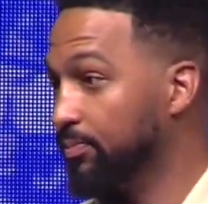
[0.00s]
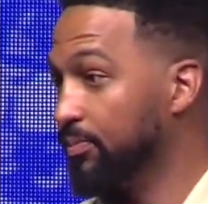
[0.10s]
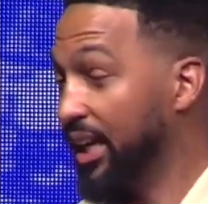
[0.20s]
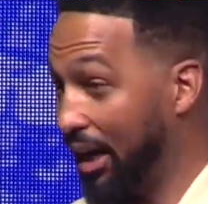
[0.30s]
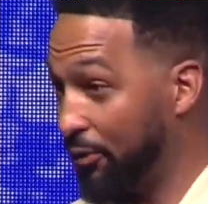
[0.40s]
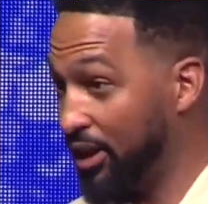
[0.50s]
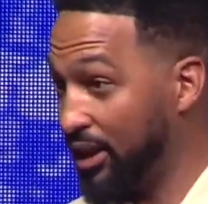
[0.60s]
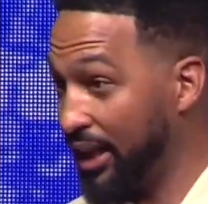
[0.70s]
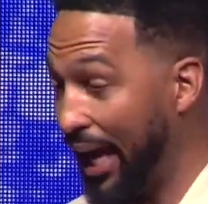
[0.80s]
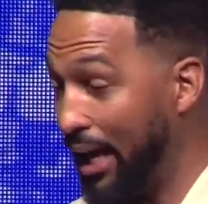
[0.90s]
Can I fill in
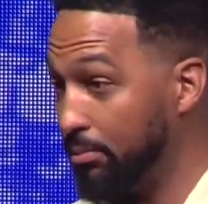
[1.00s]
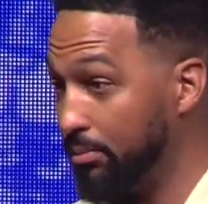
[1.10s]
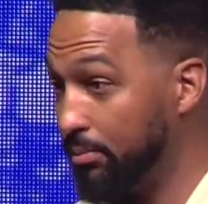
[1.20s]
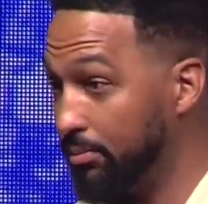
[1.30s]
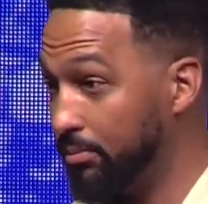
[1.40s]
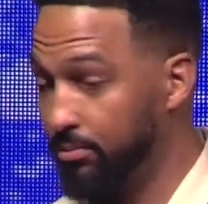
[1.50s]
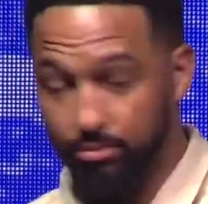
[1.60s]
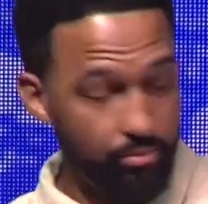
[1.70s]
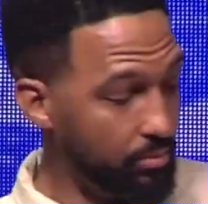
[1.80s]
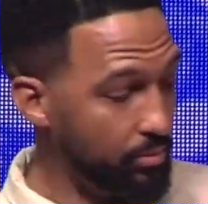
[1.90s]
the gap?
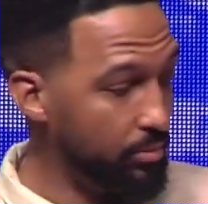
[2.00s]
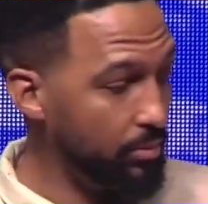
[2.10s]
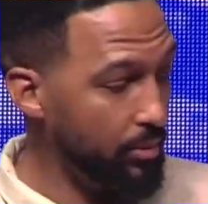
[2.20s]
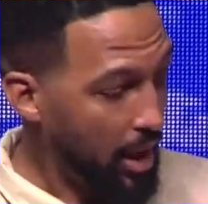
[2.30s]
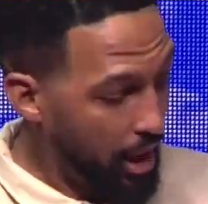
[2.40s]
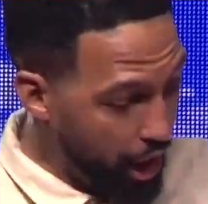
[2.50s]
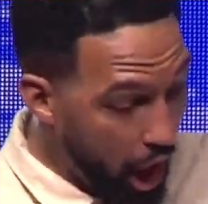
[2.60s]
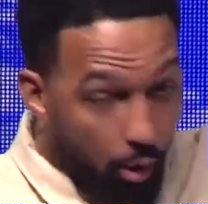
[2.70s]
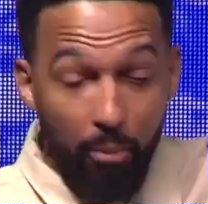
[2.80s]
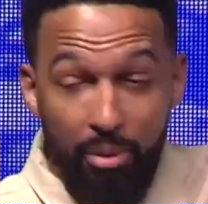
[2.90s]

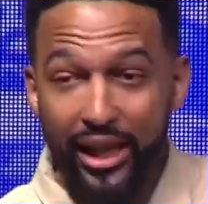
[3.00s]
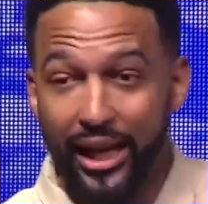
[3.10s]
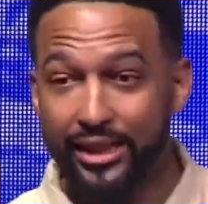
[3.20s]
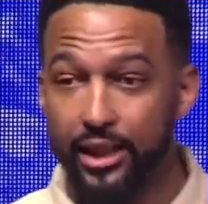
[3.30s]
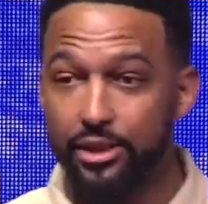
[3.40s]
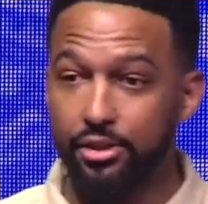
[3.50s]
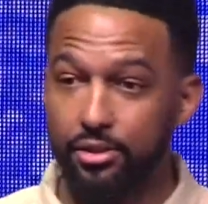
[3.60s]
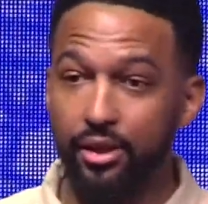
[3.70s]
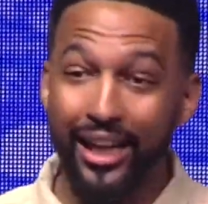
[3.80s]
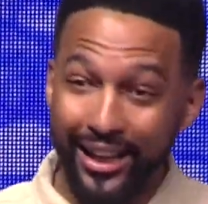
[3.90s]
Y'all won't be like this?
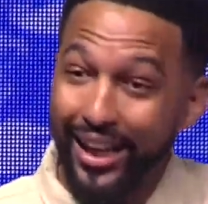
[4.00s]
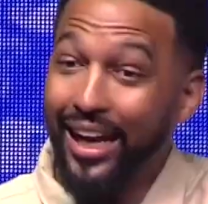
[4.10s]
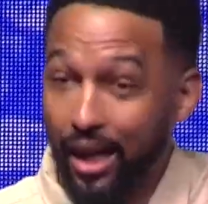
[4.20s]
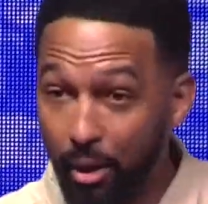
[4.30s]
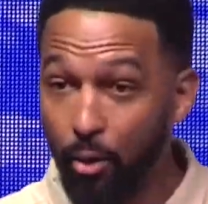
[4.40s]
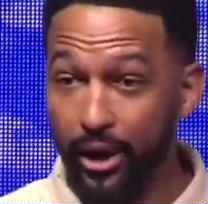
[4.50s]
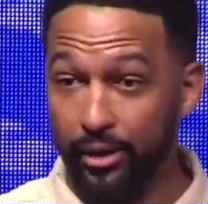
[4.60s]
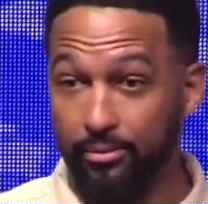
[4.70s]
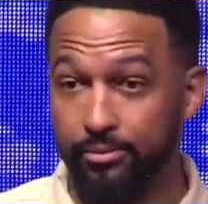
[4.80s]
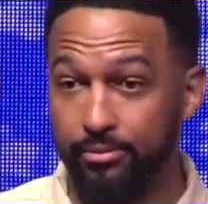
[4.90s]
Get out of my
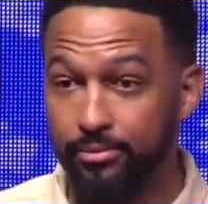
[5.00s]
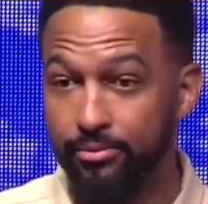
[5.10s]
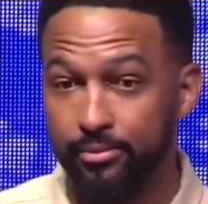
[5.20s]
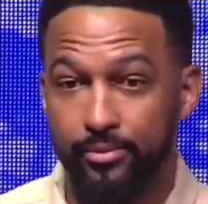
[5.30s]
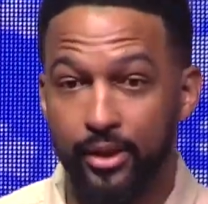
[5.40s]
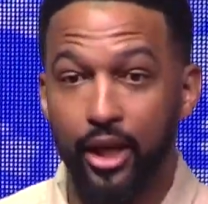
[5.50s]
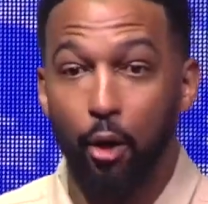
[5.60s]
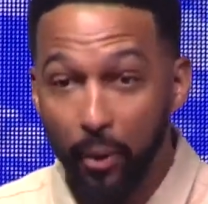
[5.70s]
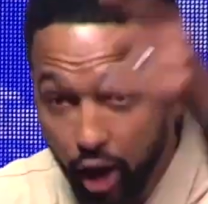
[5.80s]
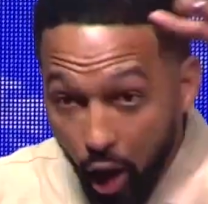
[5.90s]
way.
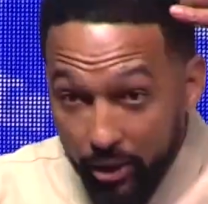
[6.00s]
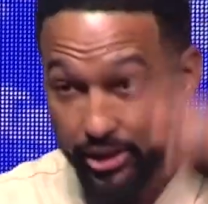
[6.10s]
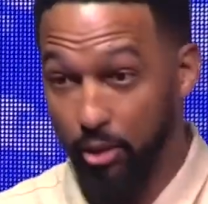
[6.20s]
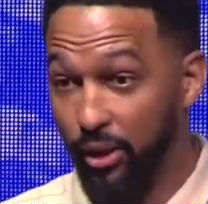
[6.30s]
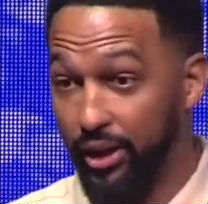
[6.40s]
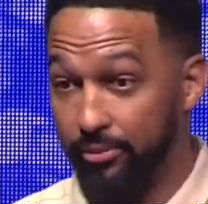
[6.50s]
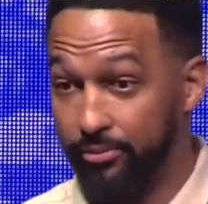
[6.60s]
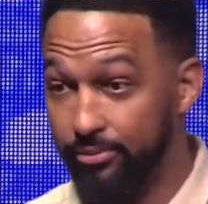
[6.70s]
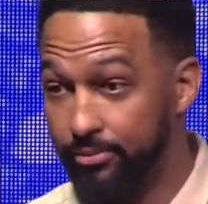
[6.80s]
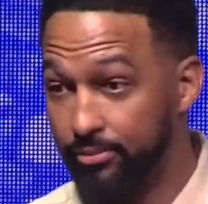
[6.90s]
We're going somewhere.
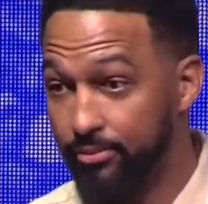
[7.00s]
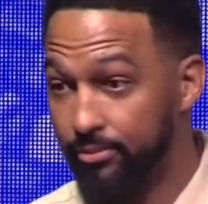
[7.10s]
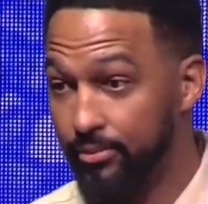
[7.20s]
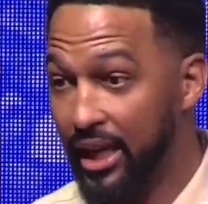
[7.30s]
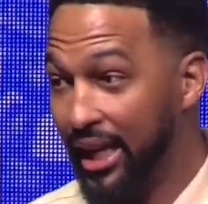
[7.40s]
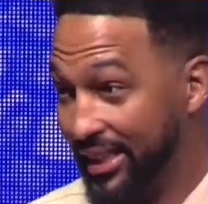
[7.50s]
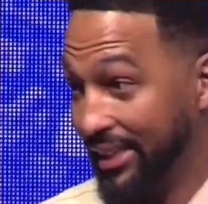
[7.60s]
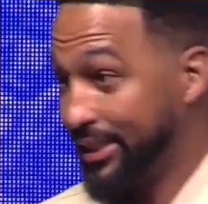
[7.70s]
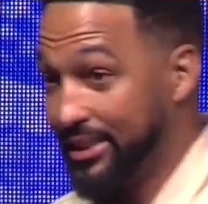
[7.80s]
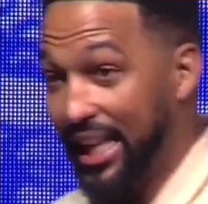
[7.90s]

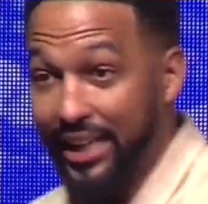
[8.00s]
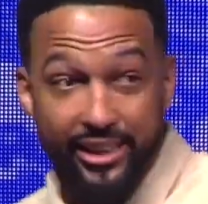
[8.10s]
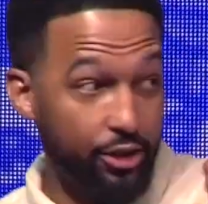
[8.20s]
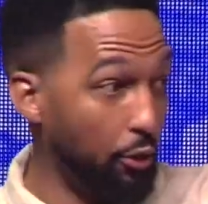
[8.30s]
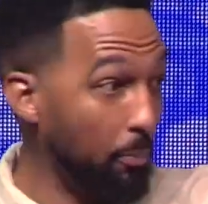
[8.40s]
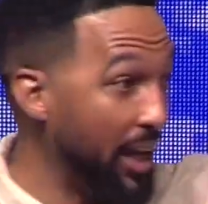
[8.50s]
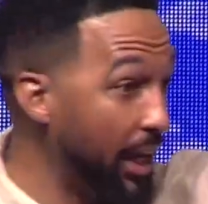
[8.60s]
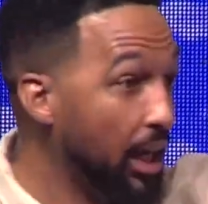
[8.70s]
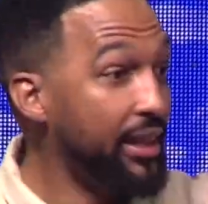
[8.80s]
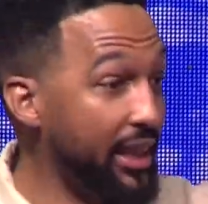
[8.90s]
This is not just for
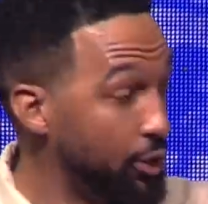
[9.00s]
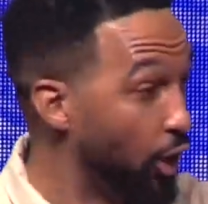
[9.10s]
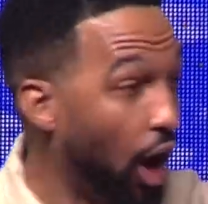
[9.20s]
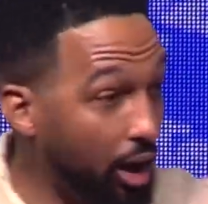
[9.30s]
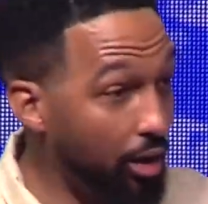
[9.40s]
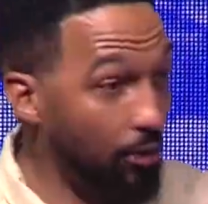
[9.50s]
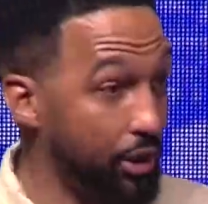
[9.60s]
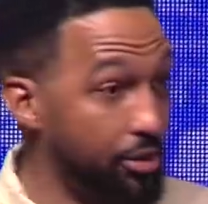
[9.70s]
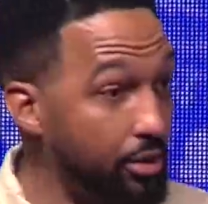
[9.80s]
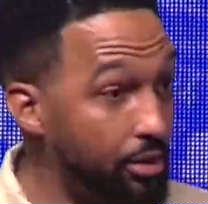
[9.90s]
me. This is for all of
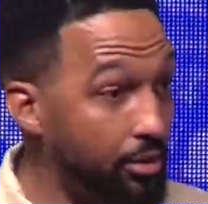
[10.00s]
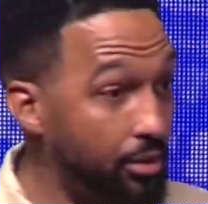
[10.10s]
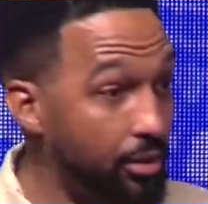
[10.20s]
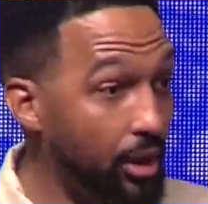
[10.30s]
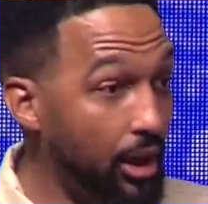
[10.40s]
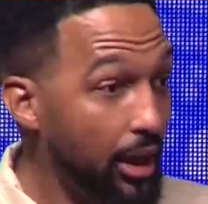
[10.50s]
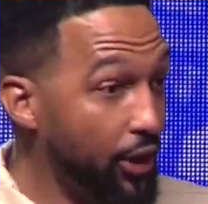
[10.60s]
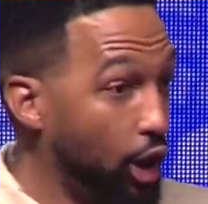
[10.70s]
us. The